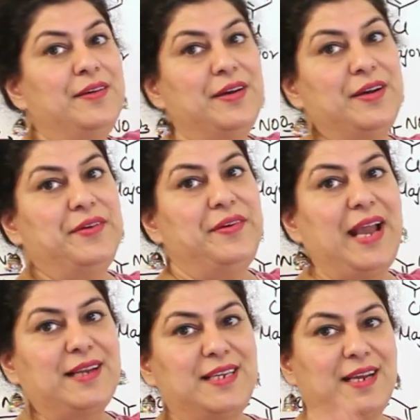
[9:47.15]

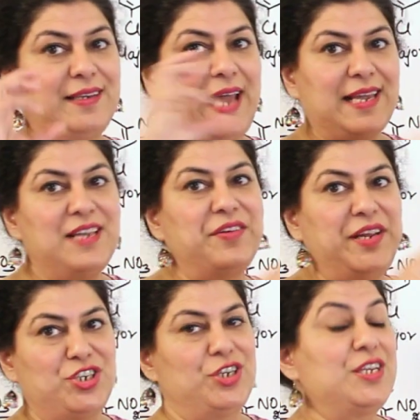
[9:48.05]
reacting attacking
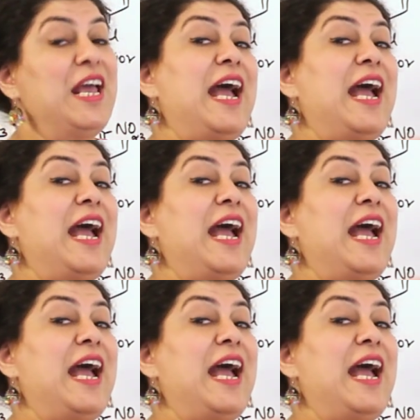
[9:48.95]
reagent,